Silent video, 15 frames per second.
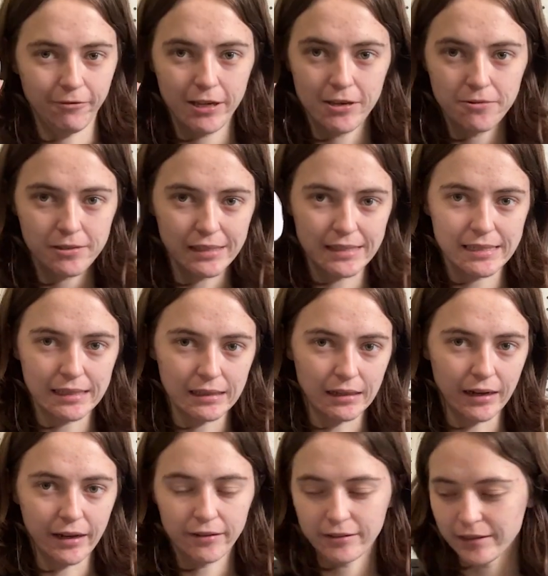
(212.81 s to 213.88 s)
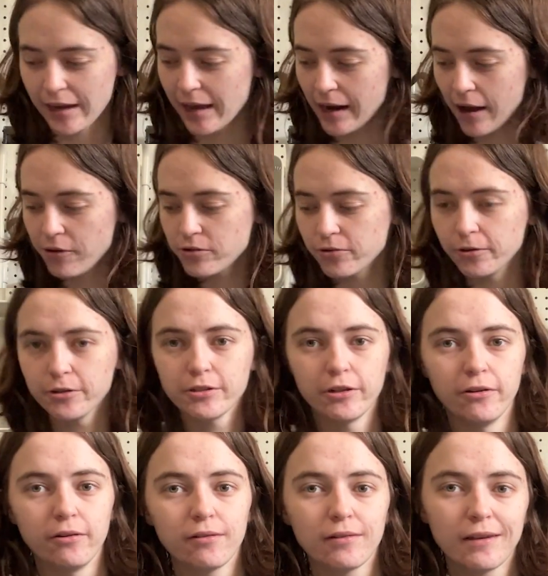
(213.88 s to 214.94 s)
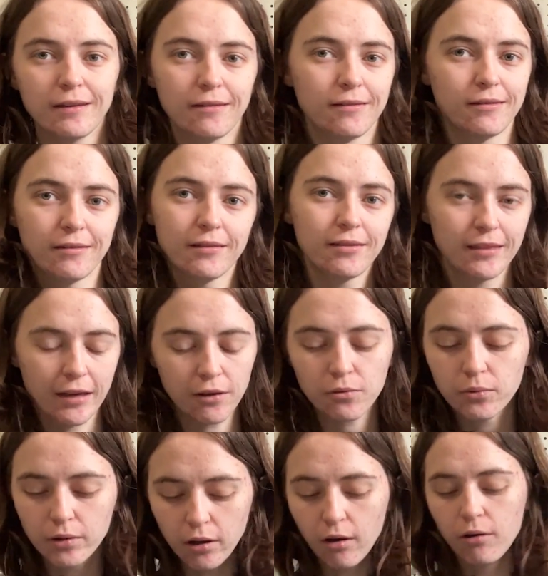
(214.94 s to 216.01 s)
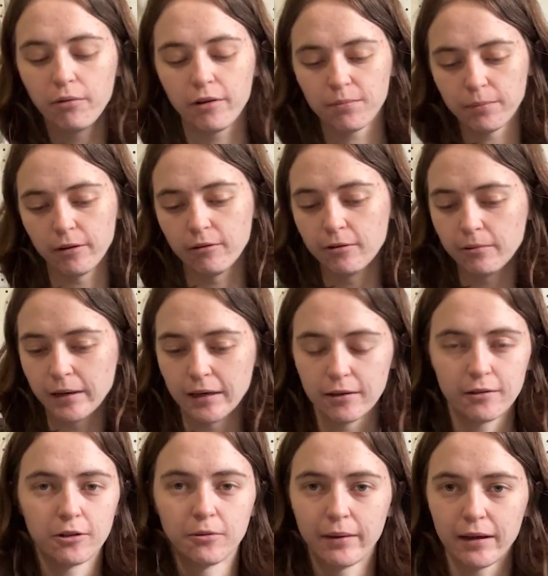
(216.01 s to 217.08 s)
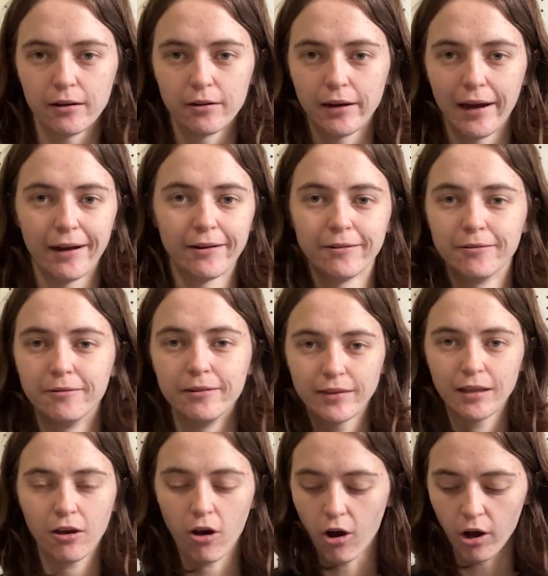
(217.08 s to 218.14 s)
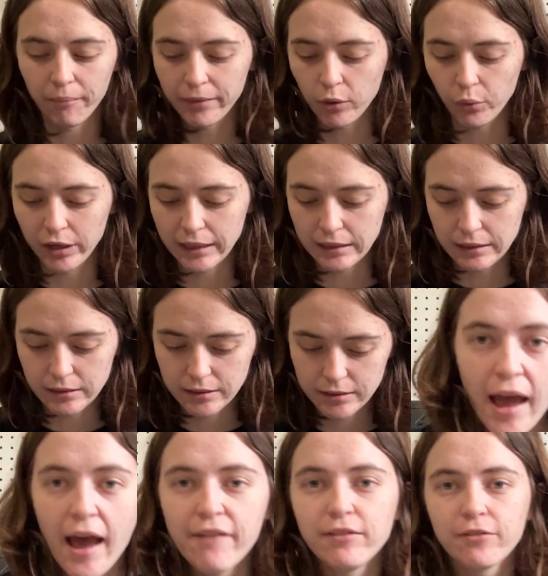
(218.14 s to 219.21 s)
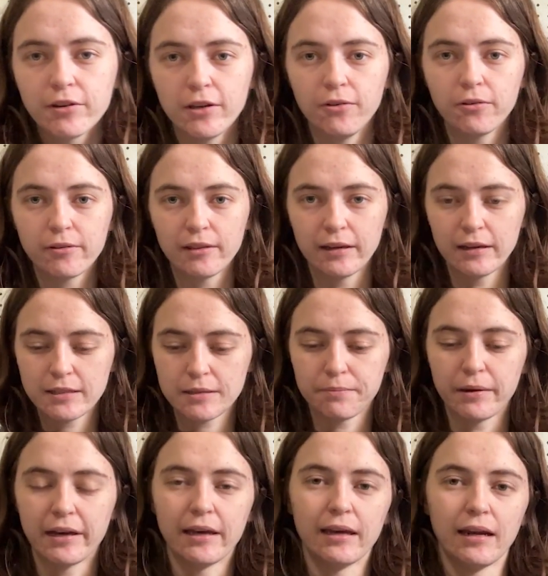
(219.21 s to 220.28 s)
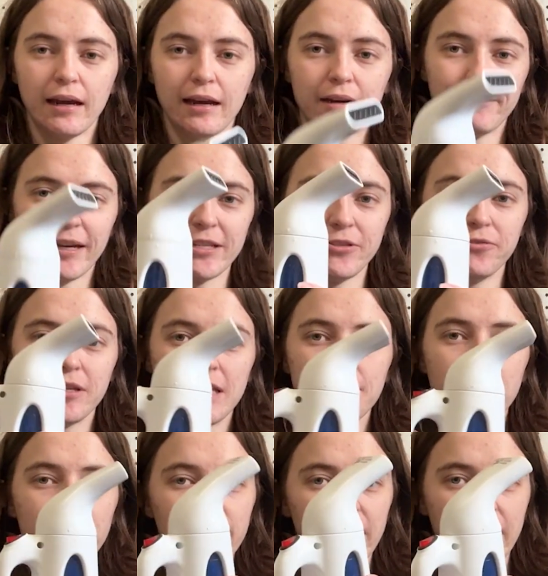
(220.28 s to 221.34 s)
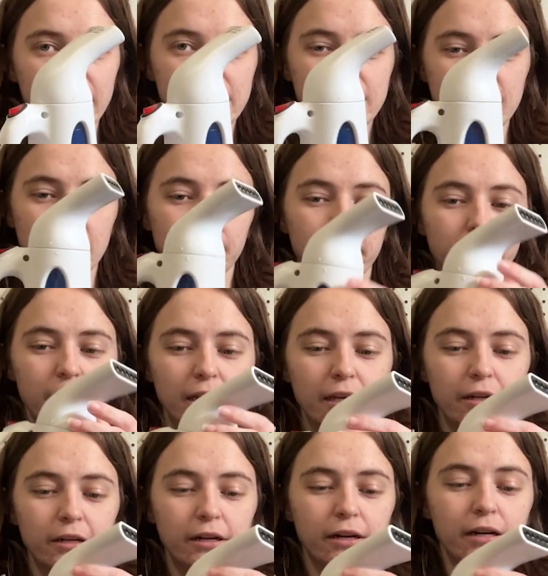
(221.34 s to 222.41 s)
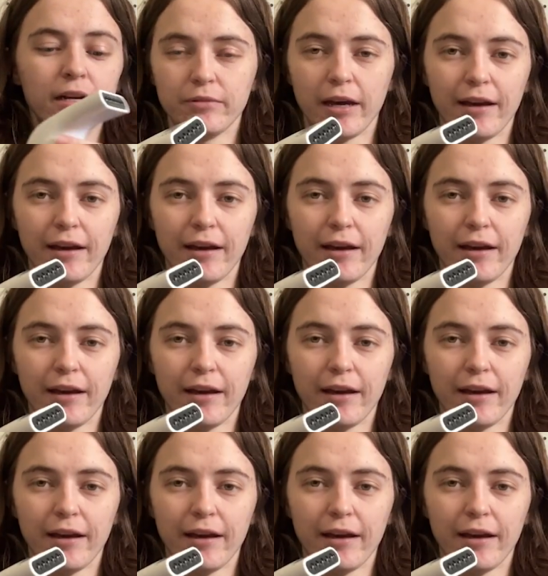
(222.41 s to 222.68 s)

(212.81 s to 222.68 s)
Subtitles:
We use this a lot at outdoor shows because things will always blow away no matter how calm the wind is. I never use this, but I do keep a mini steamer in here.